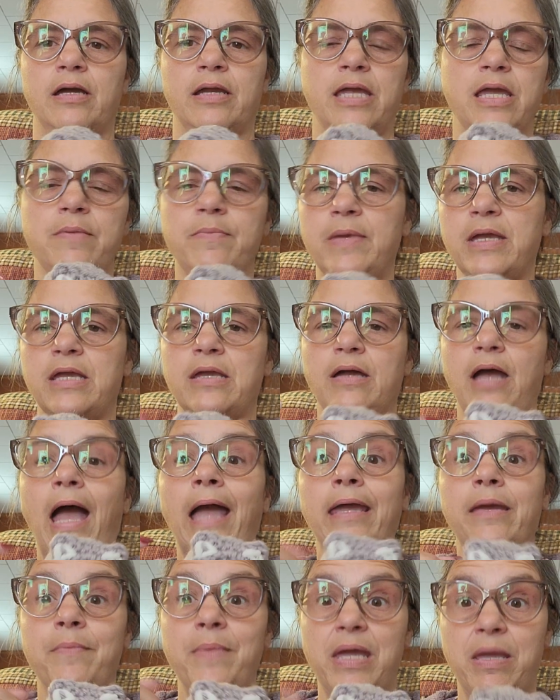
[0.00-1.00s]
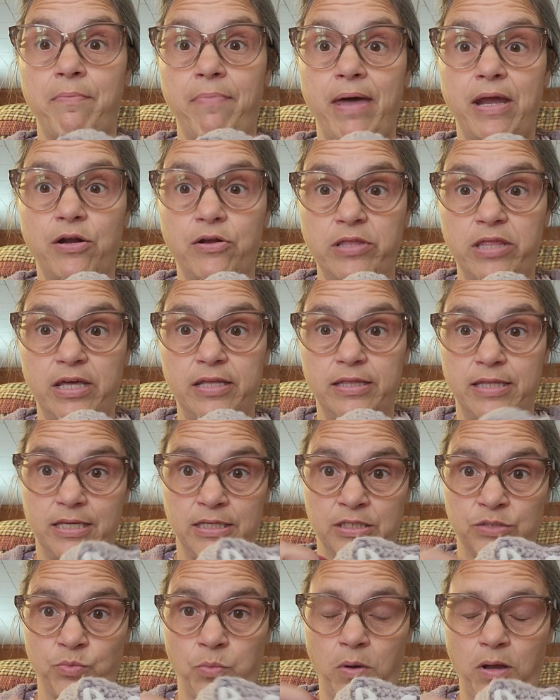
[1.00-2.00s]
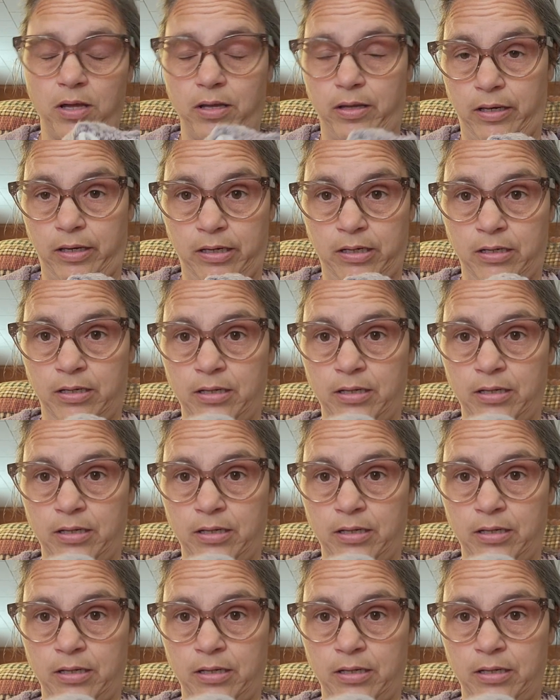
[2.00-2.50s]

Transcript: it better than this one,